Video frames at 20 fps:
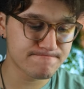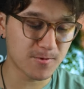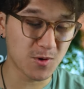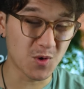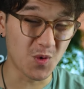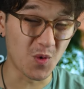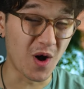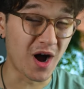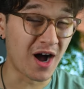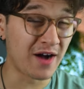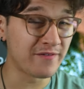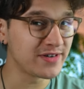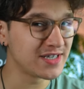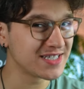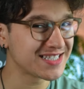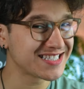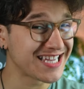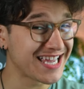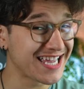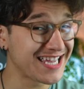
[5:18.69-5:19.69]

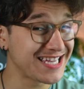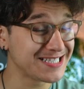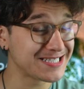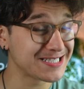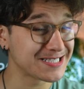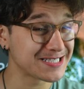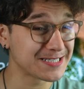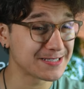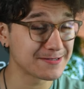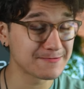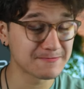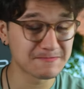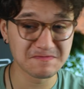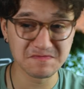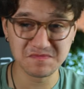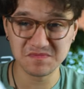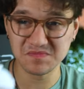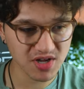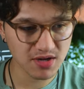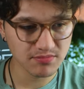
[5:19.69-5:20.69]
guava taste.
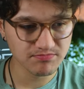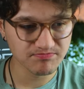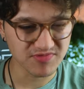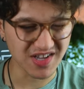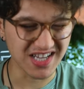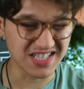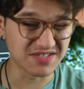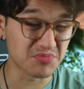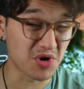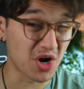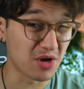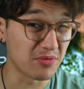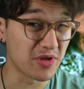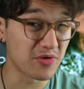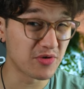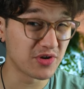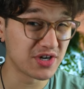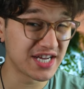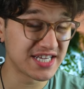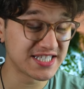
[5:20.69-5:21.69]
That's probably
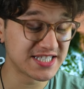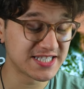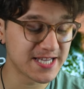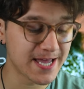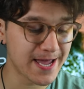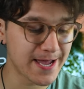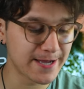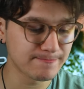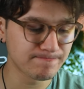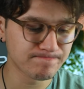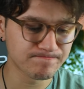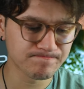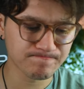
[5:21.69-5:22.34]
what I'd say.